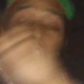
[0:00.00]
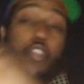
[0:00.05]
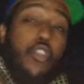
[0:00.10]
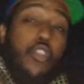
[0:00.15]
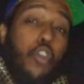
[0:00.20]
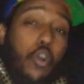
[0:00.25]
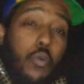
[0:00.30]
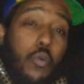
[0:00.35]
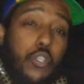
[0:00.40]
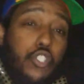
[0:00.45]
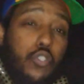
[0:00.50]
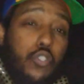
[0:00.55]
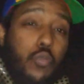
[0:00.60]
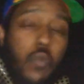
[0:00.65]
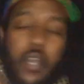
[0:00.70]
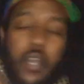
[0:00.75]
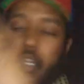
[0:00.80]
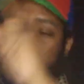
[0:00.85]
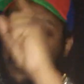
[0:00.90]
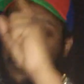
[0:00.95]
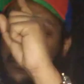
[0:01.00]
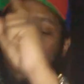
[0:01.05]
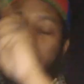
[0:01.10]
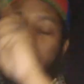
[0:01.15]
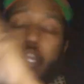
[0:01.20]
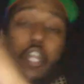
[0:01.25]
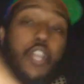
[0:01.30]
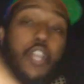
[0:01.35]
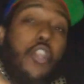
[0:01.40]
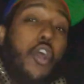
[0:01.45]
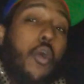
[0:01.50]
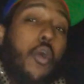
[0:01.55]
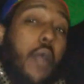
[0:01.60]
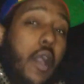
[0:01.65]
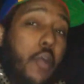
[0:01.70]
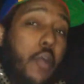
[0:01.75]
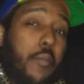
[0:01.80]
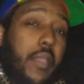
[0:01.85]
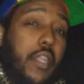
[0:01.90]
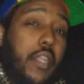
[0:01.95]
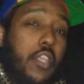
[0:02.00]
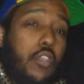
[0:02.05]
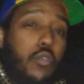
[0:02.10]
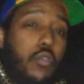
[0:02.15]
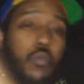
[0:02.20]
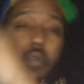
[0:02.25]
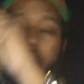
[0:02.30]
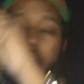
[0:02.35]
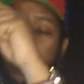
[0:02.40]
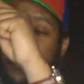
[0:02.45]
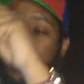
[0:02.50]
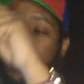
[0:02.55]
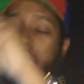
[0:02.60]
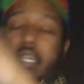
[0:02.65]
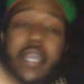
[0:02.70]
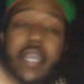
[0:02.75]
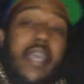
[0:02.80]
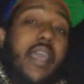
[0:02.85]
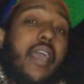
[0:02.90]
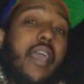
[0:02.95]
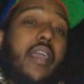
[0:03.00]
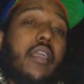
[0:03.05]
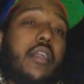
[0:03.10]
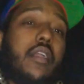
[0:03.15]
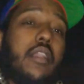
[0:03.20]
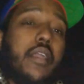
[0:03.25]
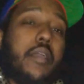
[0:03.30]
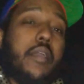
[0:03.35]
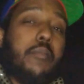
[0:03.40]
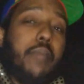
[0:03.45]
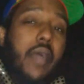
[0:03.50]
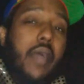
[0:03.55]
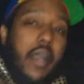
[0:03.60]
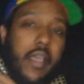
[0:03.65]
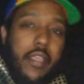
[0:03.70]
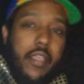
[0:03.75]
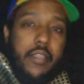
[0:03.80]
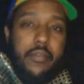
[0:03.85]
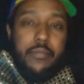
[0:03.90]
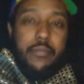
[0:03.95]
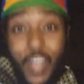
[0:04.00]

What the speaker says: Know what you want, know how many you want, and click buy.